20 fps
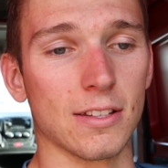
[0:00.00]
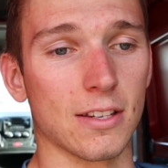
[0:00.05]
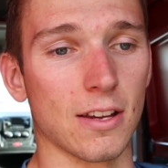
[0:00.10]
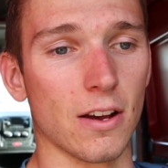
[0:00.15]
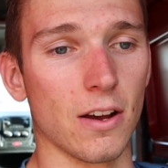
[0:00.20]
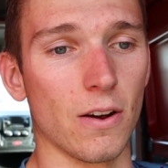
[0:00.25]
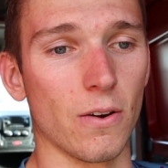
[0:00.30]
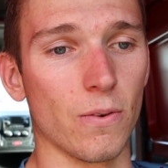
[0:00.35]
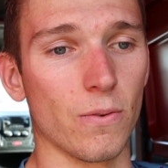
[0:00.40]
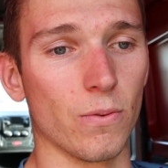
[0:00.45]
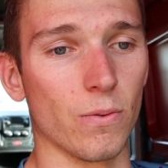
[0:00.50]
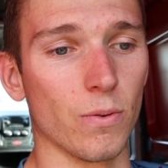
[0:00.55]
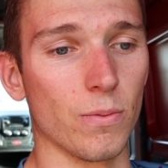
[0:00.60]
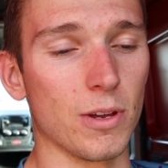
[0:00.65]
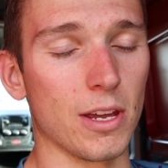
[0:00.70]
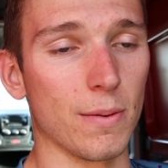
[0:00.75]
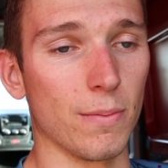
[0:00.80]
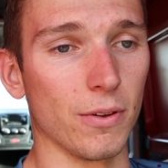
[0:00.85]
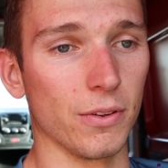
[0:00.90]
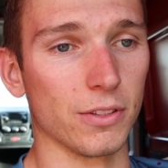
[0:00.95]
so we'll
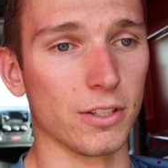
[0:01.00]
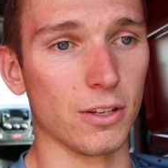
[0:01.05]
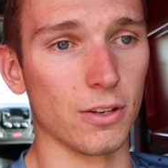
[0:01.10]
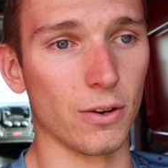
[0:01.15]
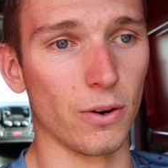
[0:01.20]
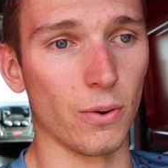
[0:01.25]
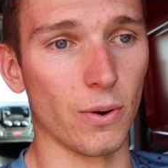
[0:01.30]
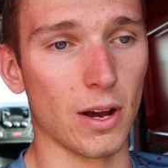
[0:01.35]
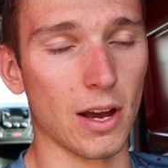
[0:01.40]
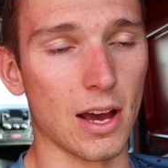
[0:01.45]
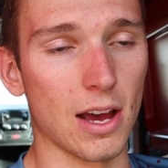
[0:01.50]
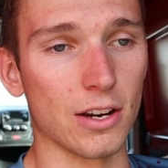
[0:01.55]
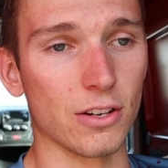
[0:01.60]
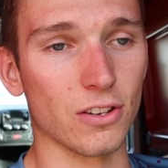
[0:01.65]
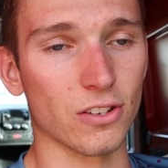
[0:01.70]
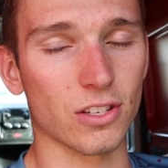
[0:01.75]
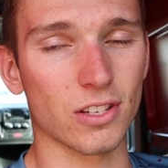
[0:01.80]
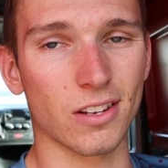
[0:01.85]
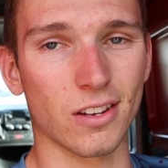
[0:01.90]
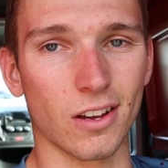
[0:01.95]
be able to
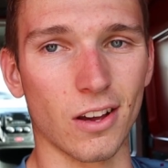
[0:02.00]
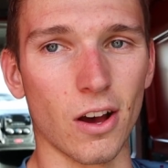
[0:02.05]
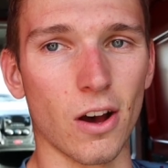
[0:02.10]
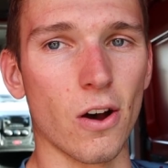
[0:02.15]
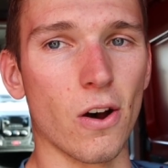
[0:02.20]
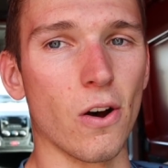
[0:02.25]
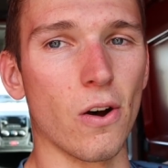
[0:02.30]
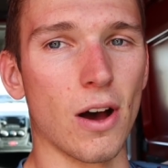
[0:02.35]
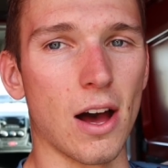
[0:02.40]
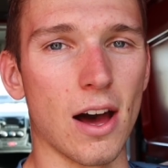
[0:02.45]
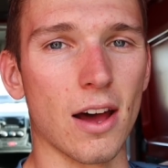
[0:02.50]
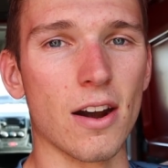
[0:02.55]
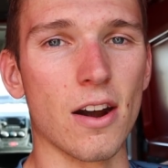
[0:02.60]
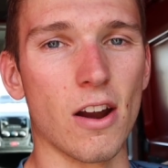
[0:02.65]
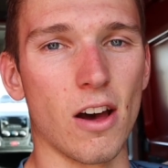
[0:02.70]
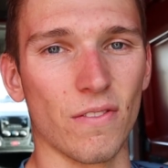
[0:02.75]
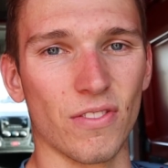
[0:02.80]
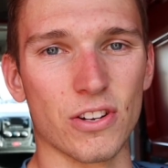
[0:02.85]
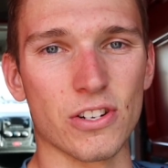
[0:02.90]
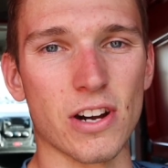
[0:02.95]
just go on
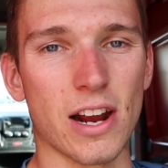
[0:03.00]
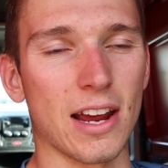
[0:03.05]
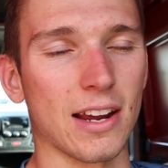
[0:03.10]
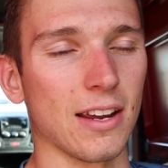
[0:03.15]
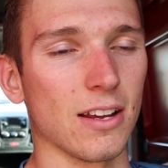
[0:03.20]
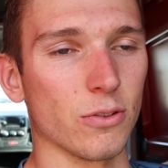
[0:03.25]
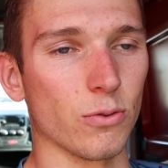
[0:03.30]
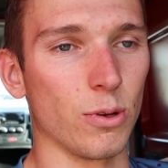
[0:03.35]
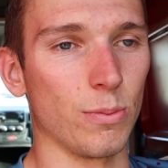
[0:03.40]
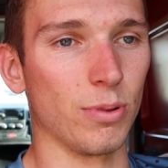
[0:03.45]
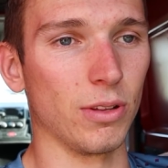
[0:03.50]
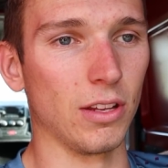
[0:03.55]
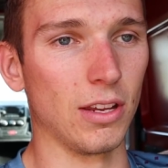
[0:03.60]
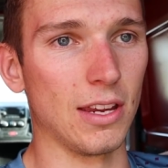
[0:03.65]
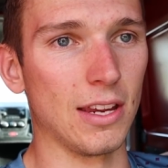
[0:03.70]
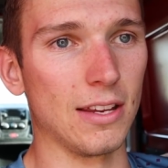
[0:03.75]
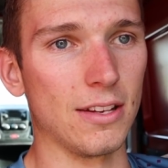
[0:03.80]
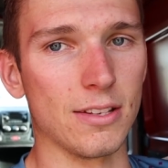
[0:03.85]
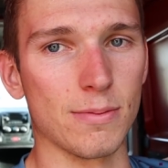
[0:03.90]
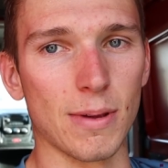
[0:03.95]
and off the track as we
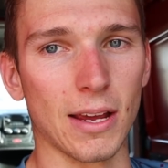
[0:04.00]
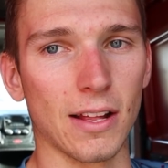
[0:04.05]
please,